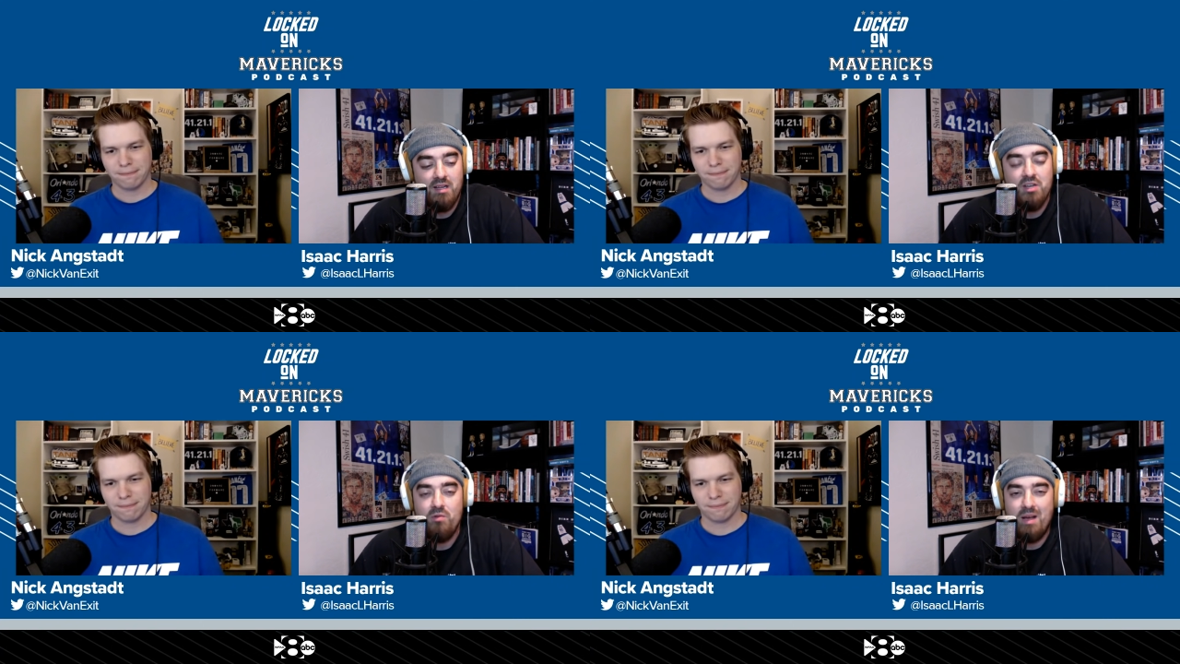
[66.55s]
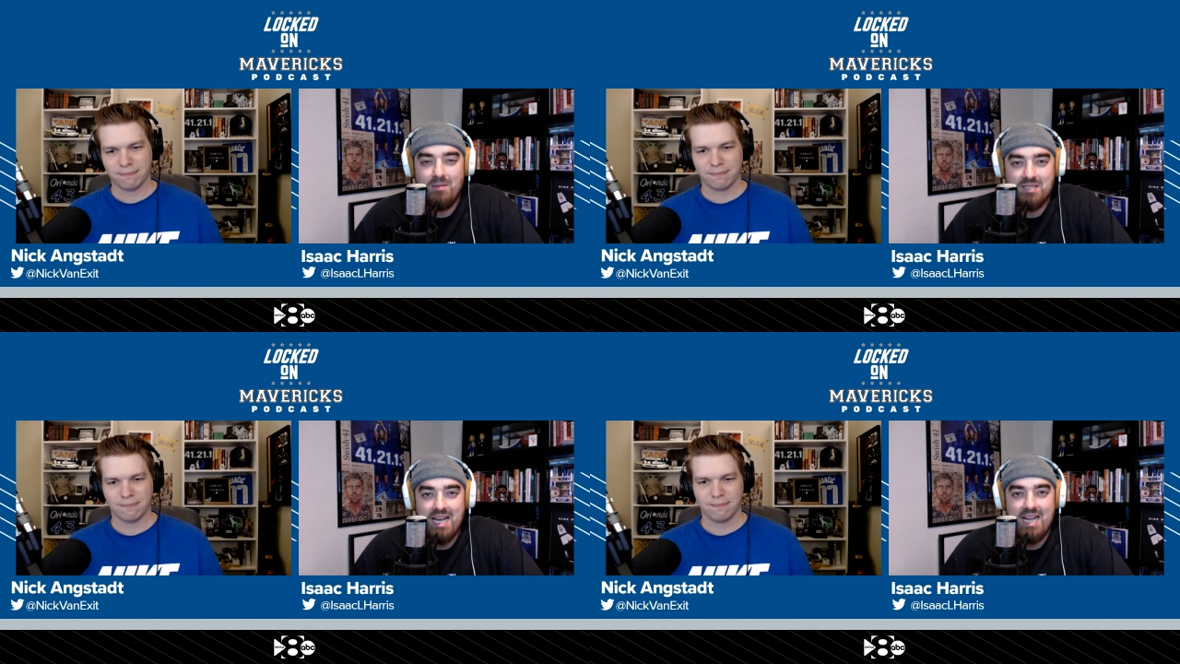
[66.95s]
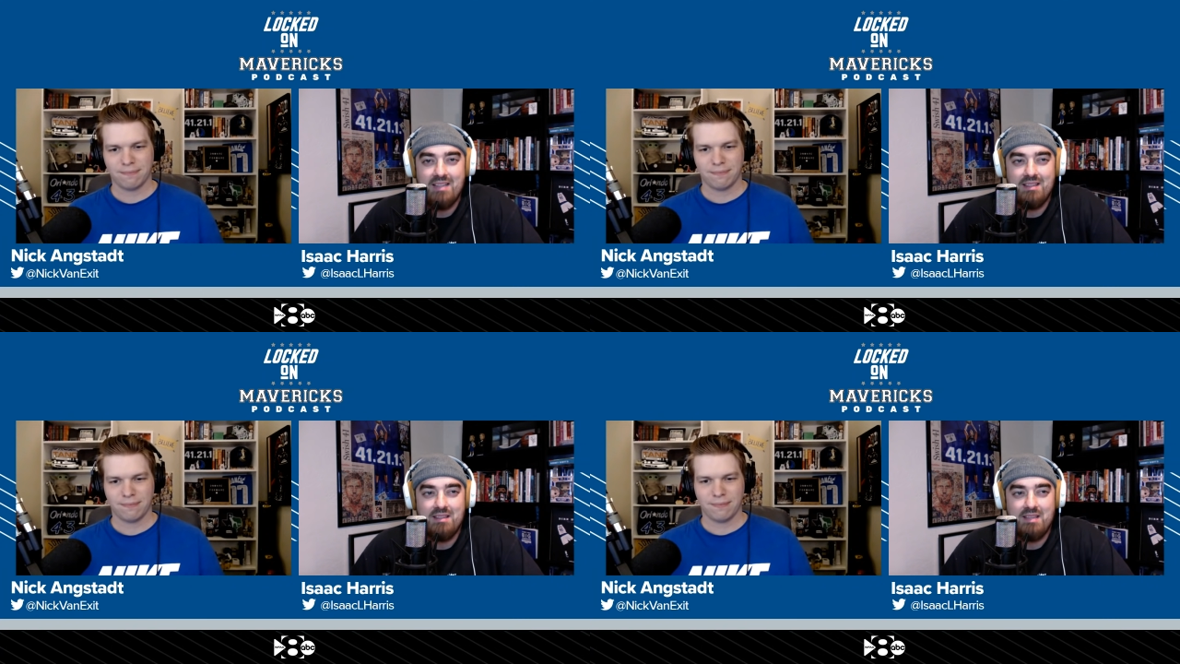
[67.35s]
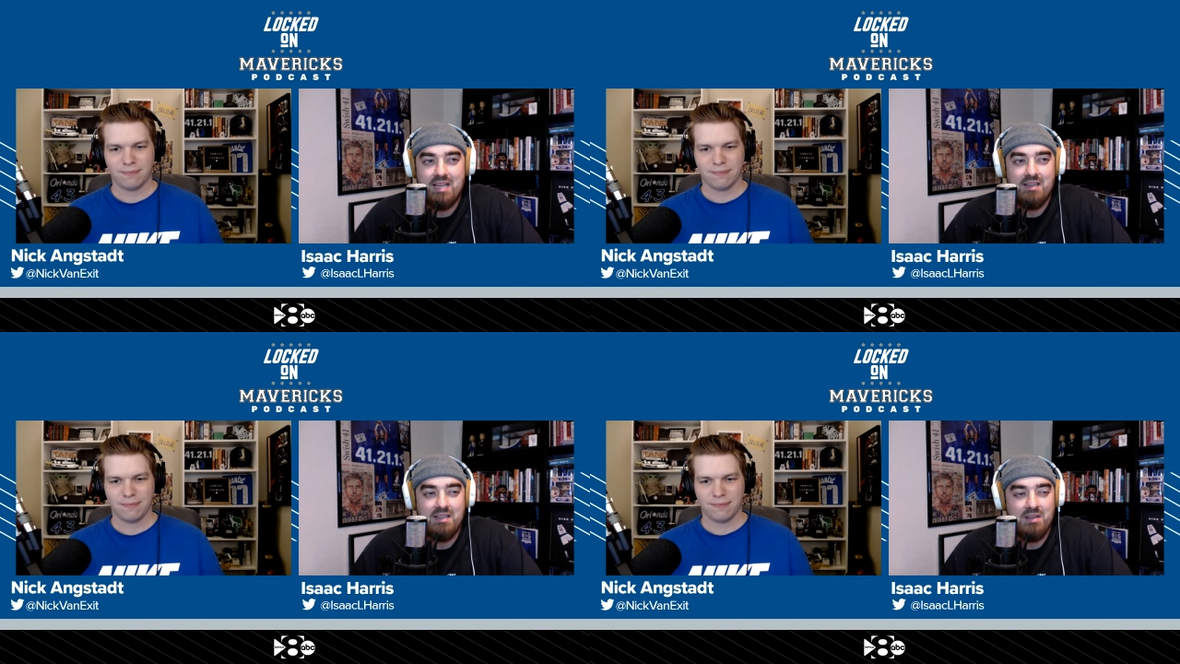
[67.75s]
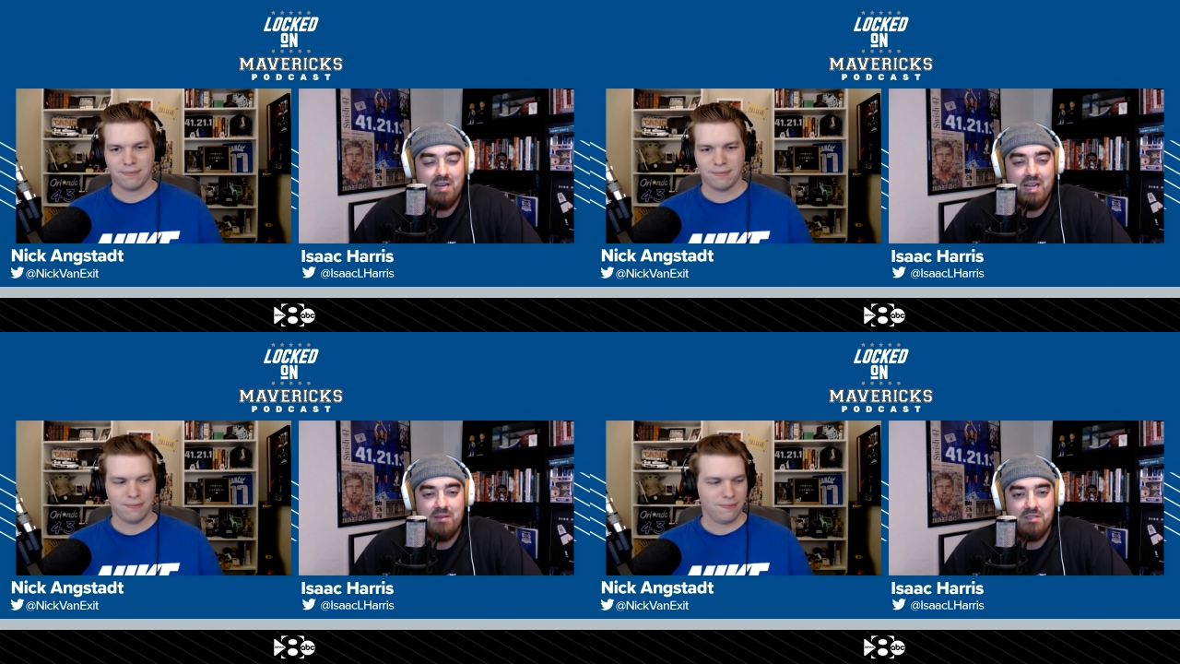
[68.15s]
Speaker 1: a new website that, you know,
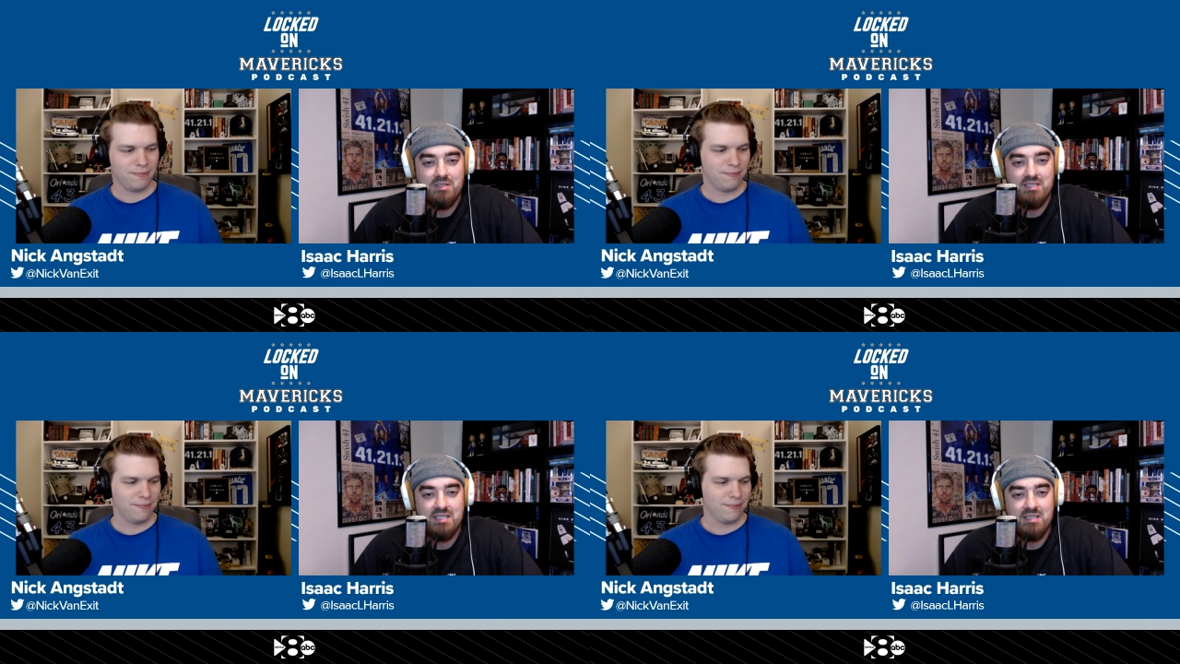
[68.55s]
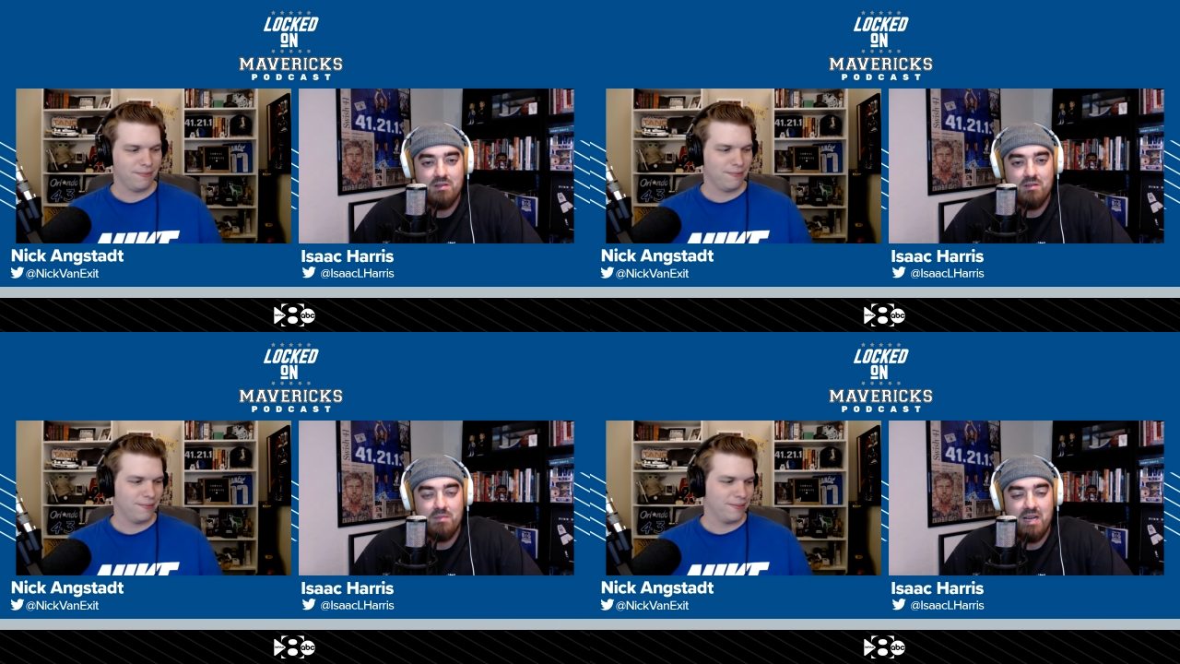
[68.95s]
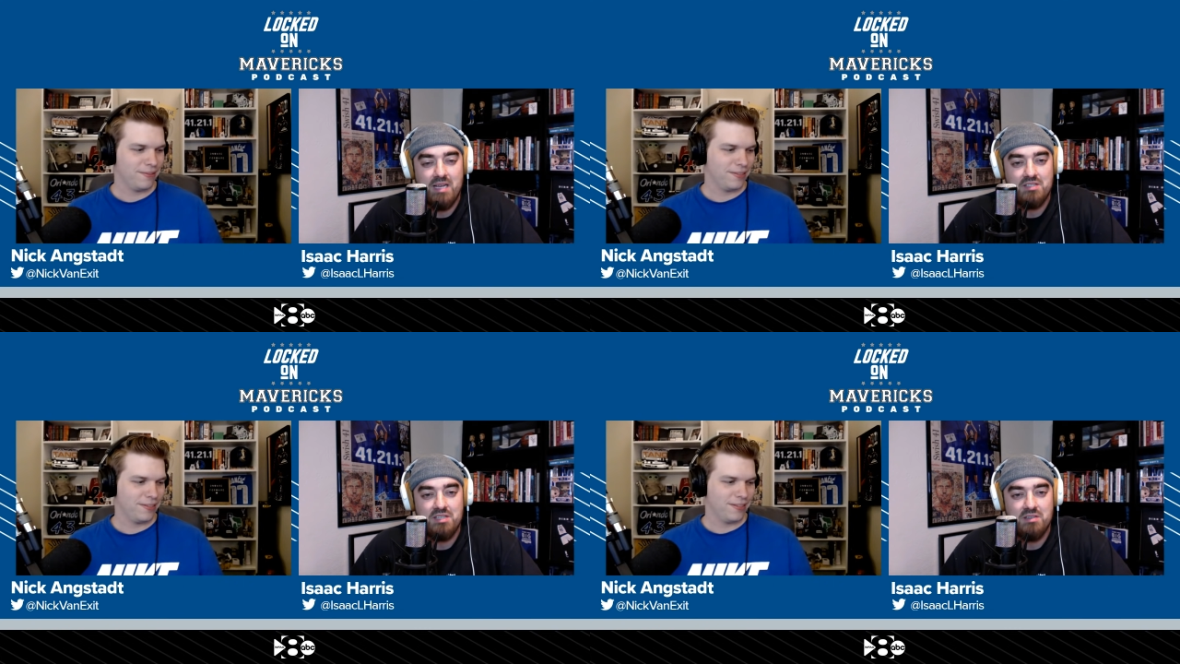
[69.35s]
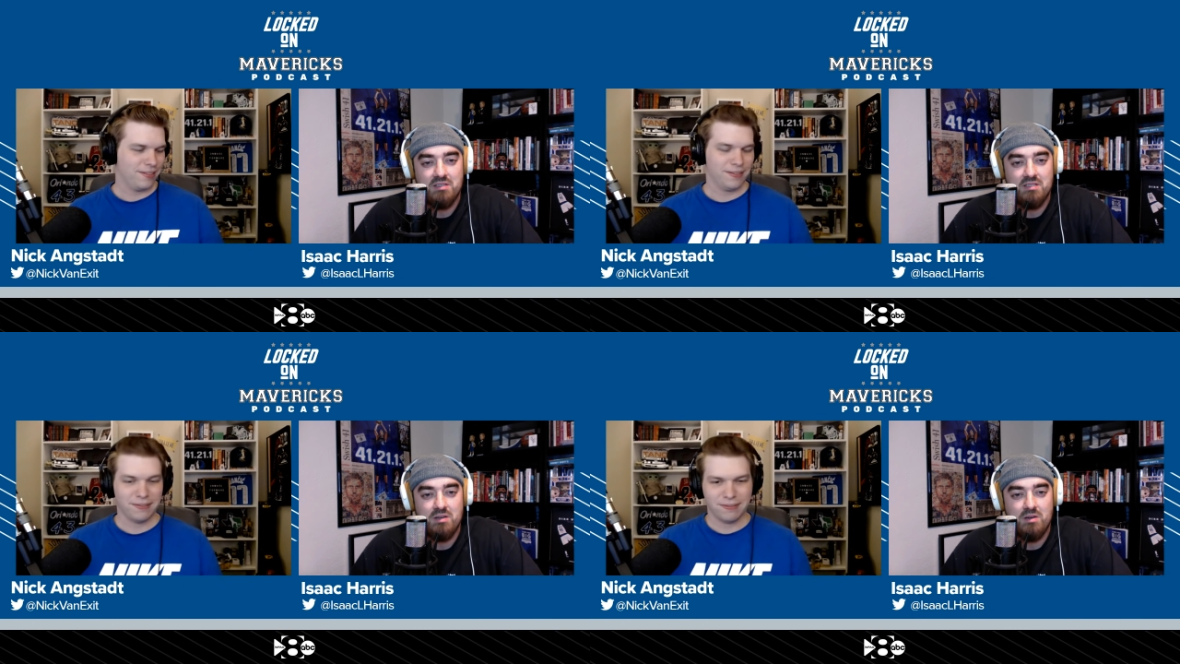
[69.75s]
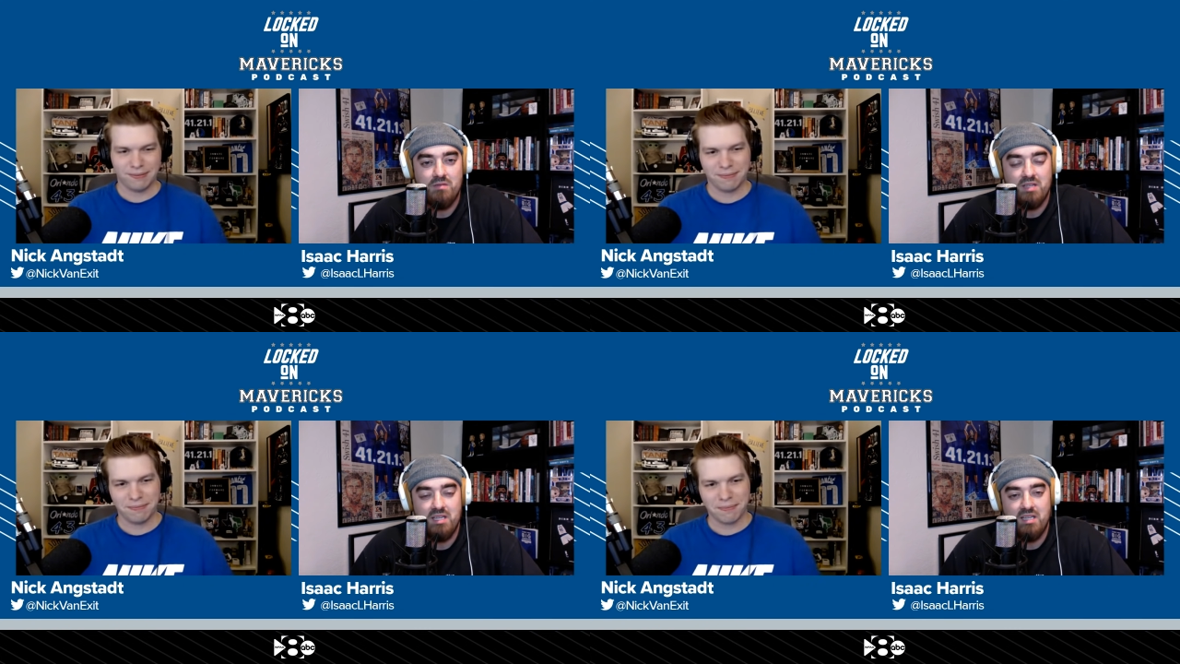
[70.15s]
came into existence over the past year or so
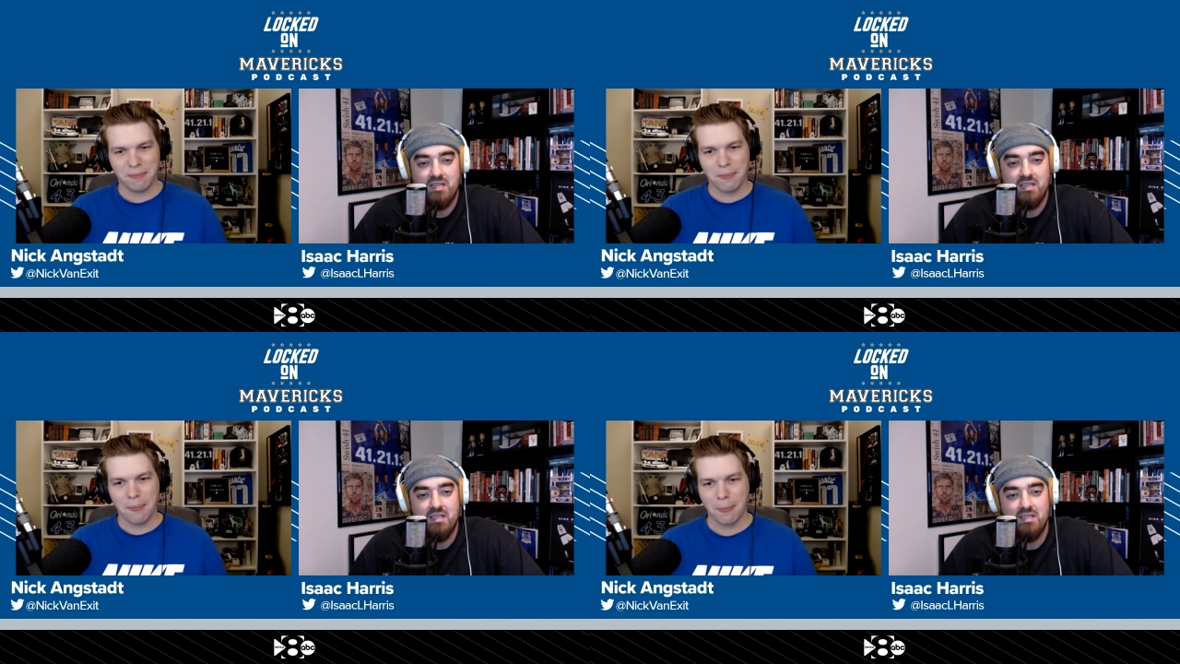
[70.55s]
of the